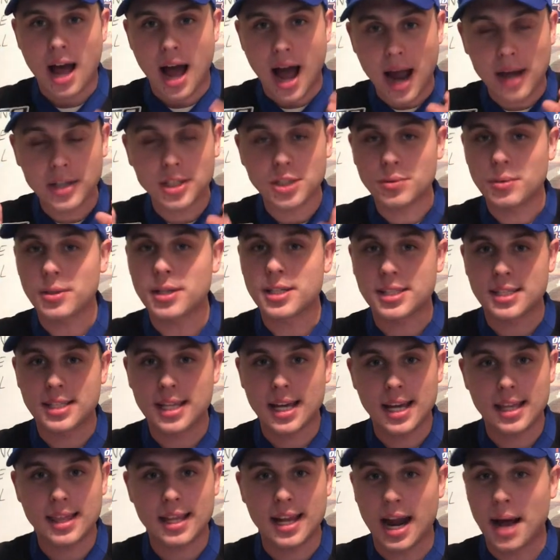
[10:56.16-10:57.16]
I just want to
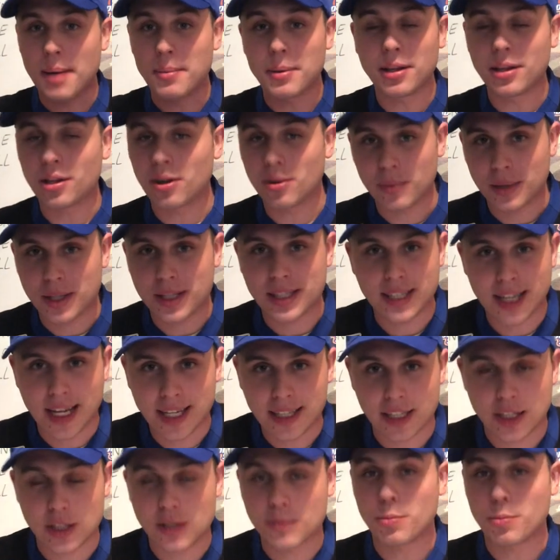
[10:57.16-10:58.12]
say that I'm not the only one saying this.